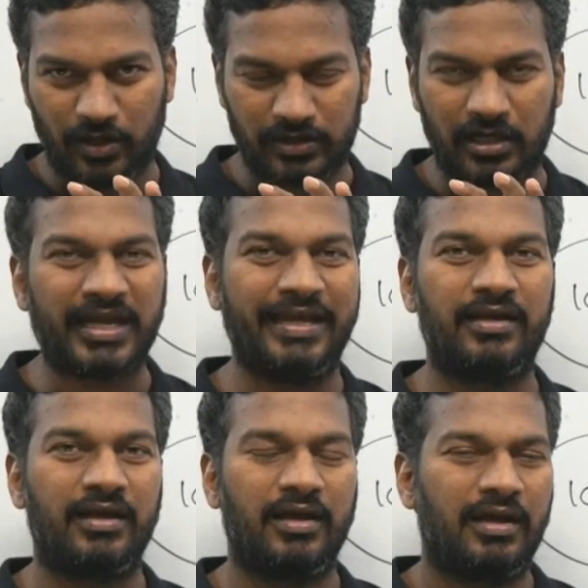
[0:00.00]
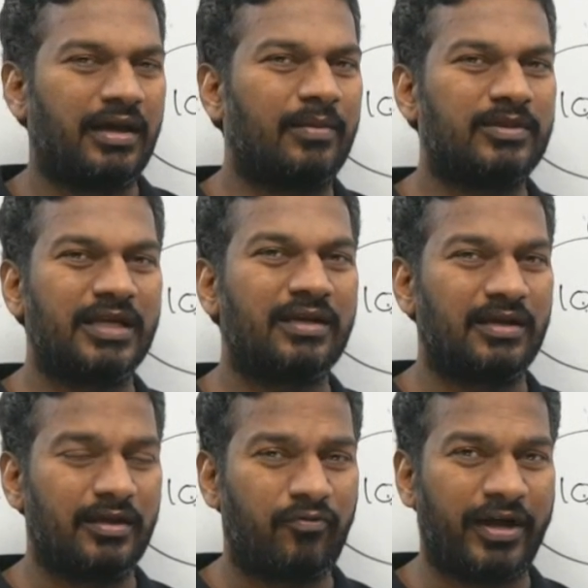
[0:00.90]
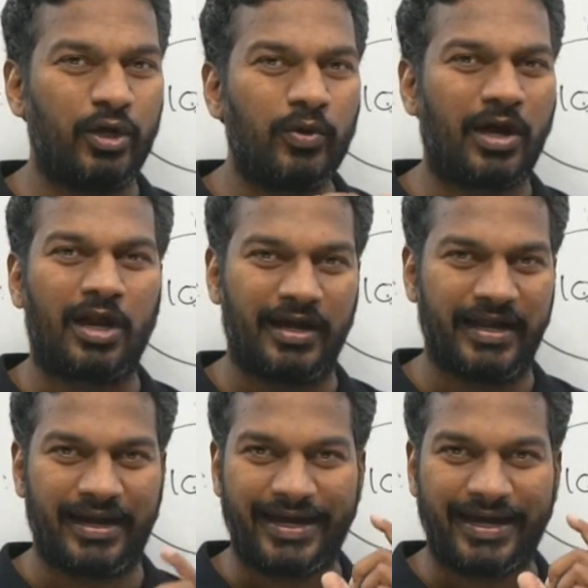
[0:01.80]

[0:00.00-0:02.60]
the key. I'm thinking if I do in online,